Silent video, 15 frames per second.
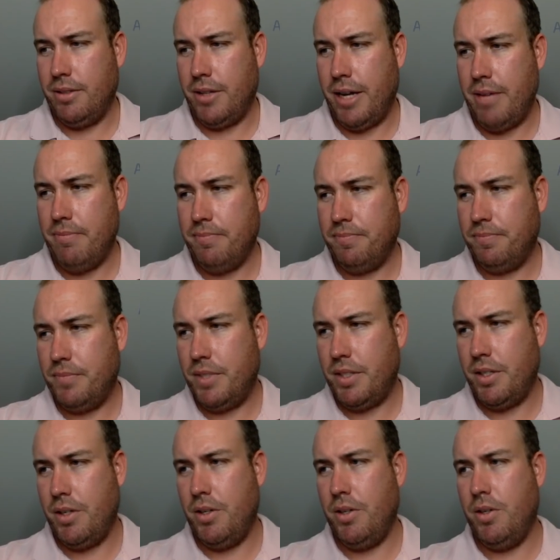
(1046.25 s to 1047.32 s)
Okay,
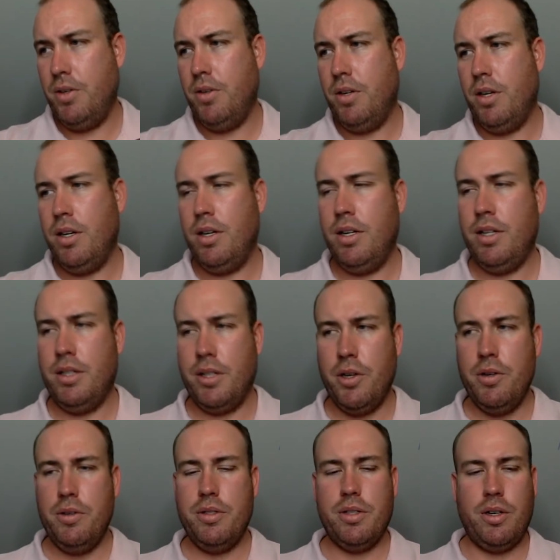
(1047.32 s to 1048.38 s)
so
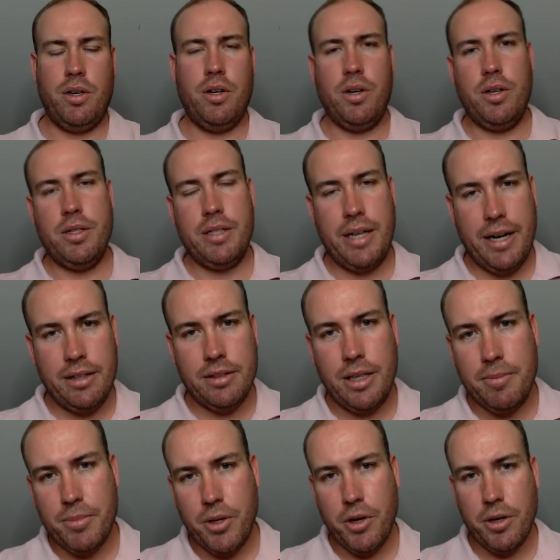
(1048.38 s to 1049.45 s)
those are the
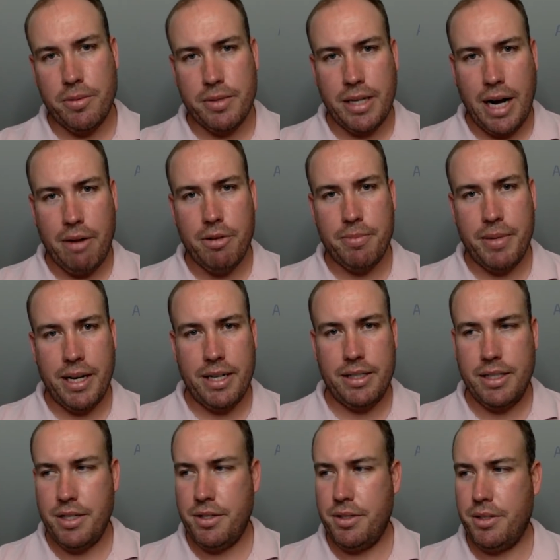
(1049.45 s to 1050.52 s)
airline programs that I would pay
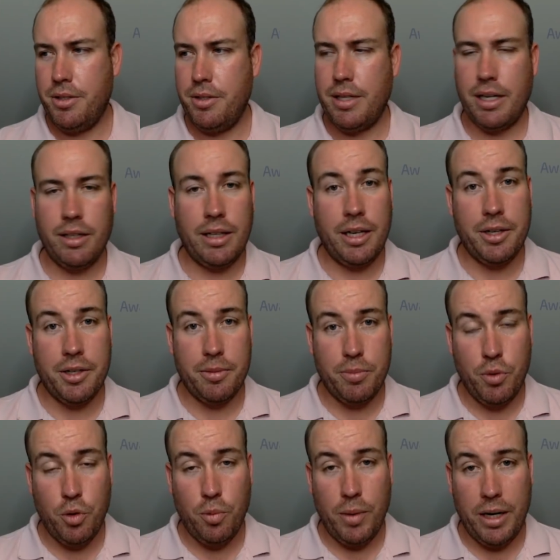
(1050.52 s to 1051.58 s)
attention to that allow you to
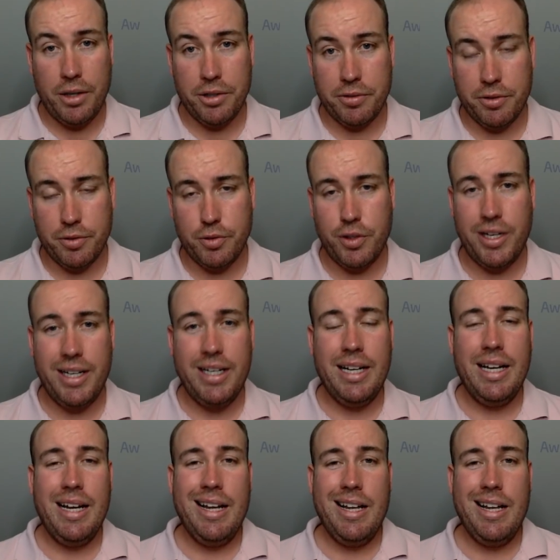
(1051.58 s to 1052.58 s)
pool miles for free.